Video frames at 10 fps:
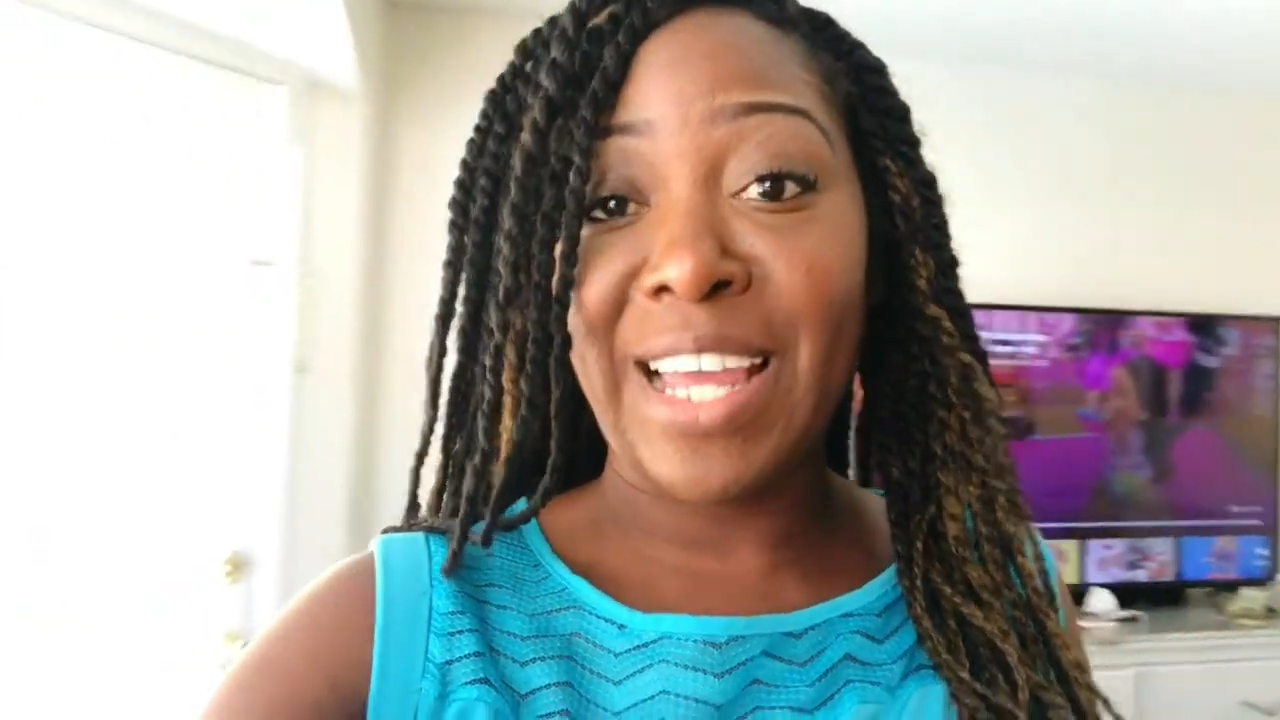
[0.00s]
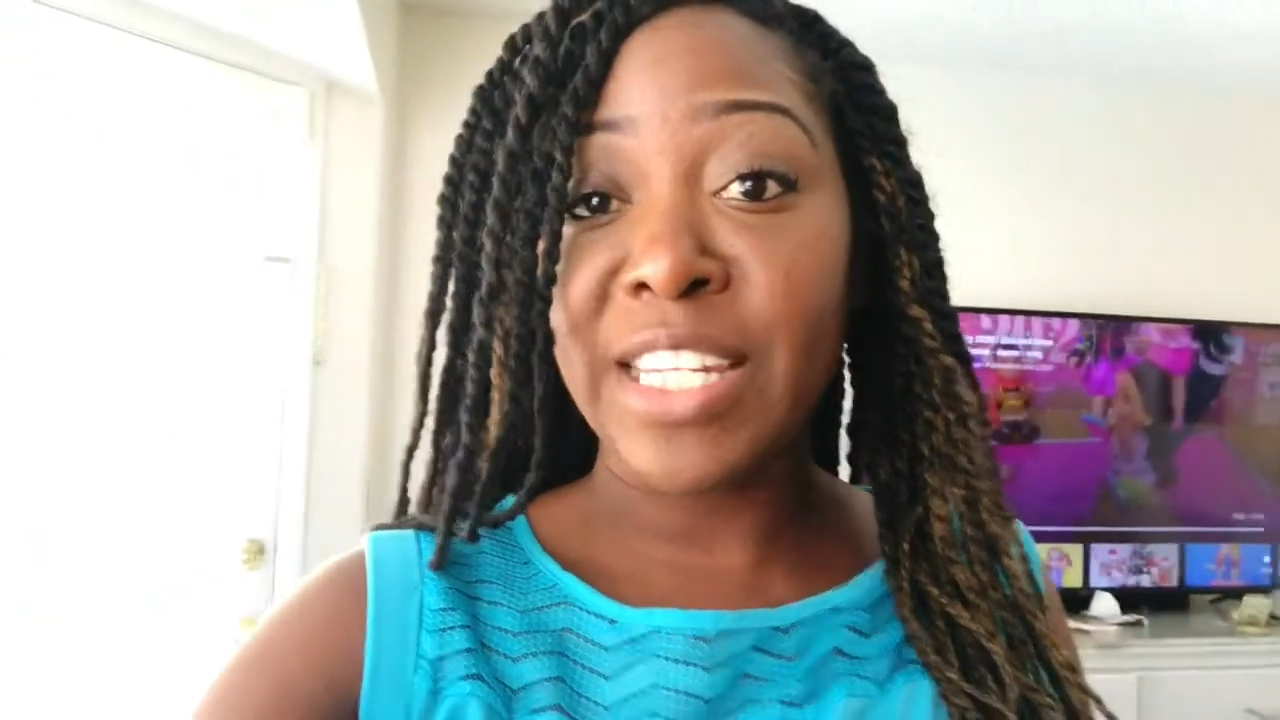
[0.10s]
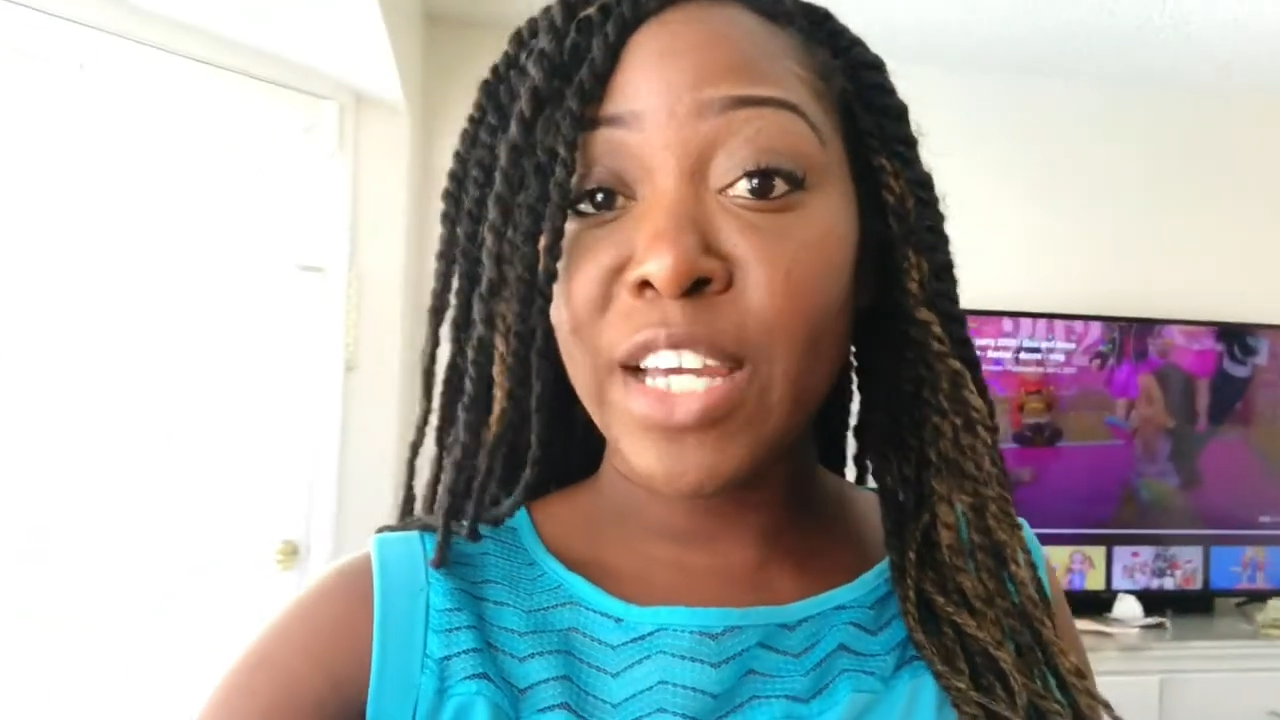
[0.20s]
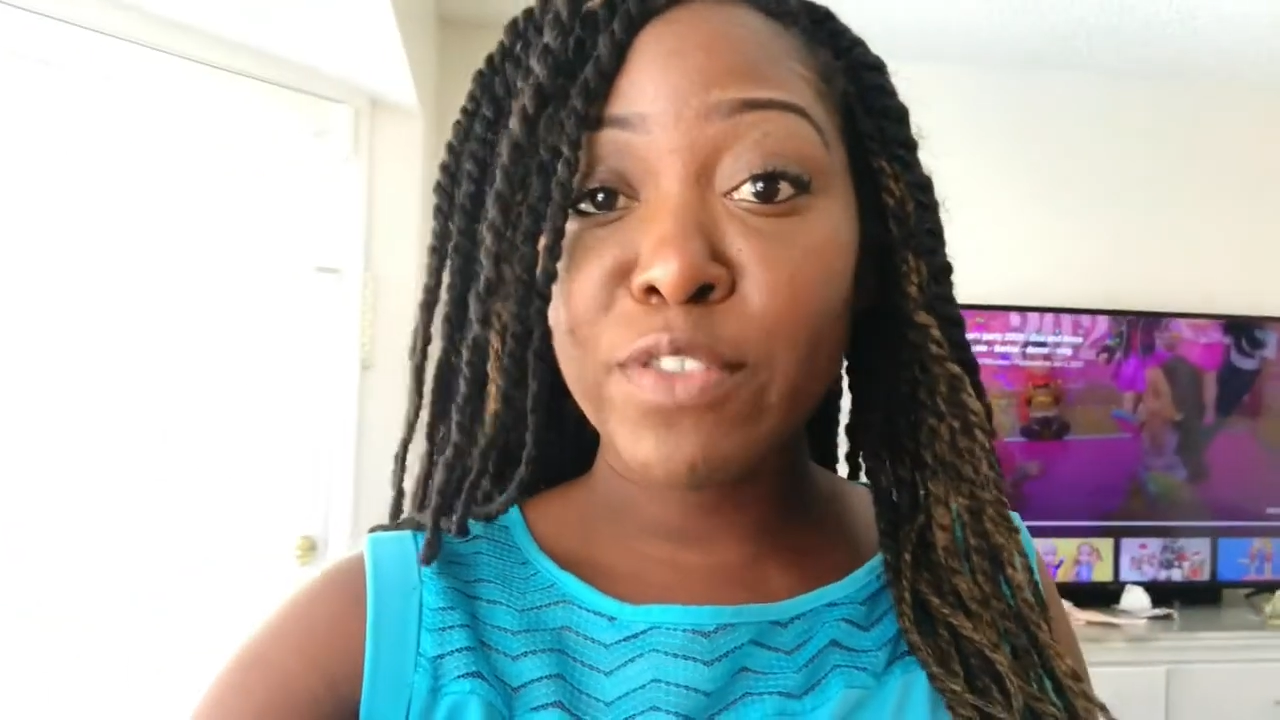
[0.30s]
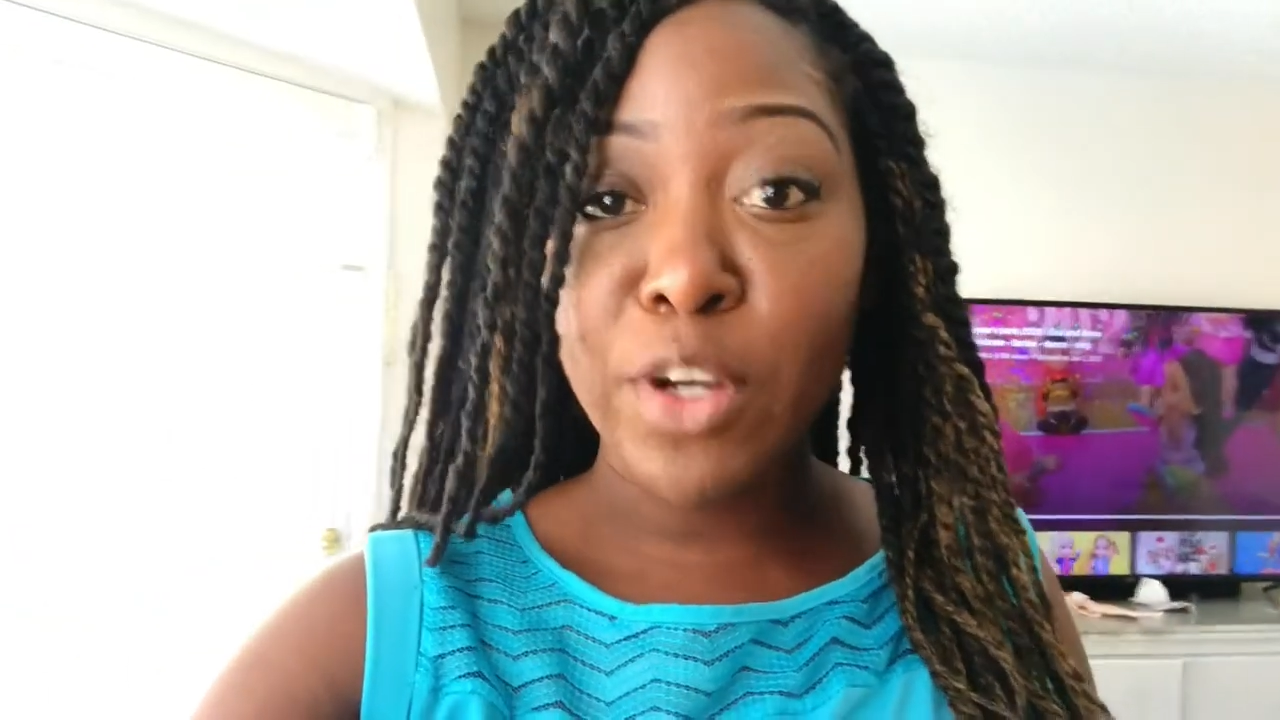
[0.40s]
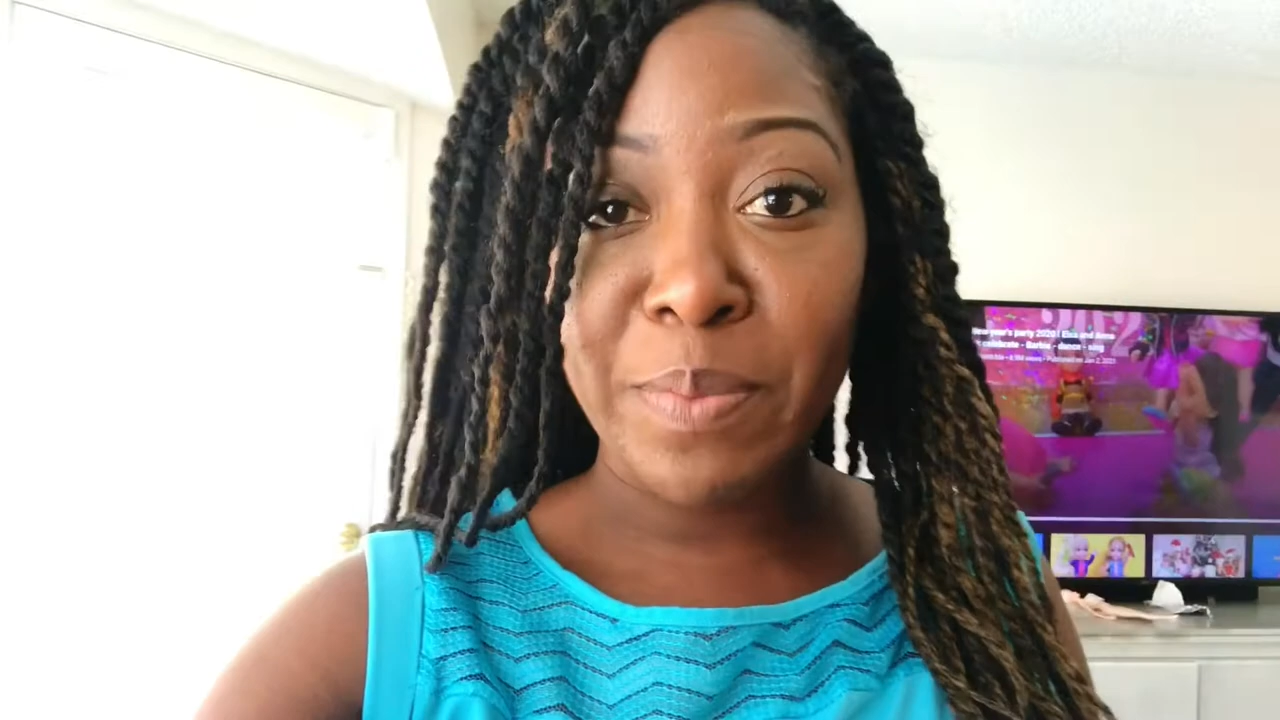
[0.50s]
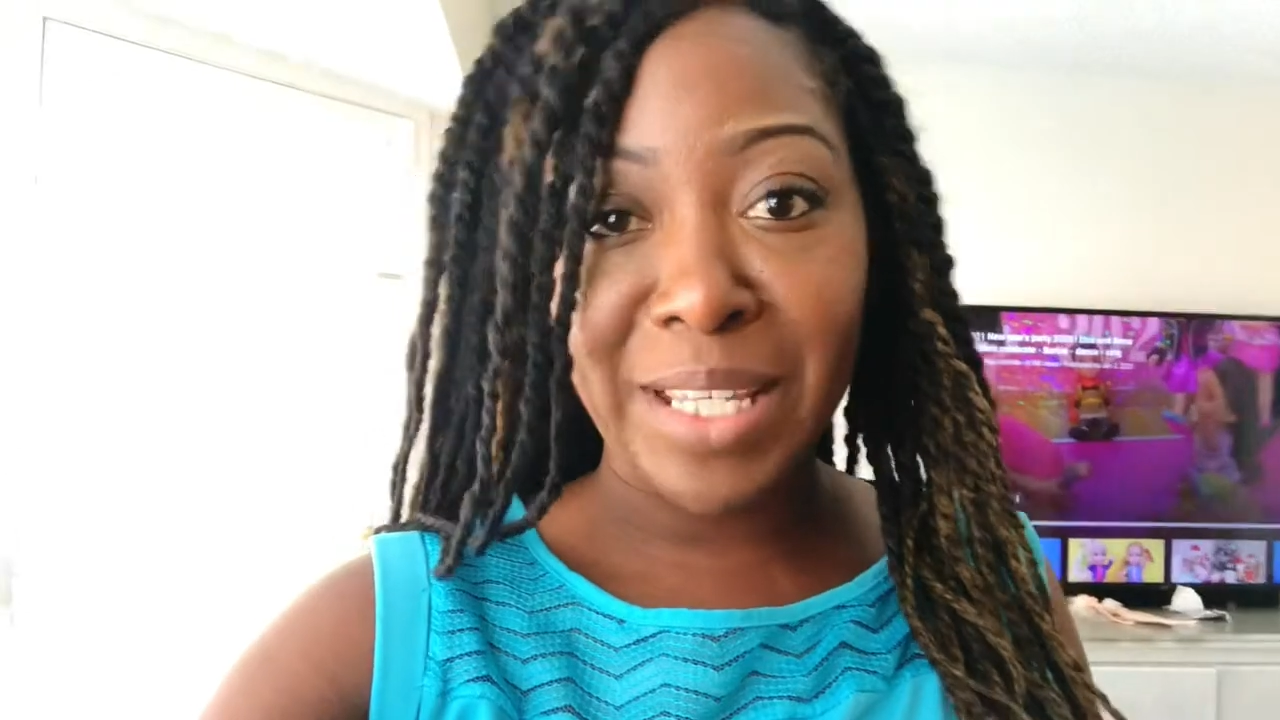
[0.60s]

idea of scripting,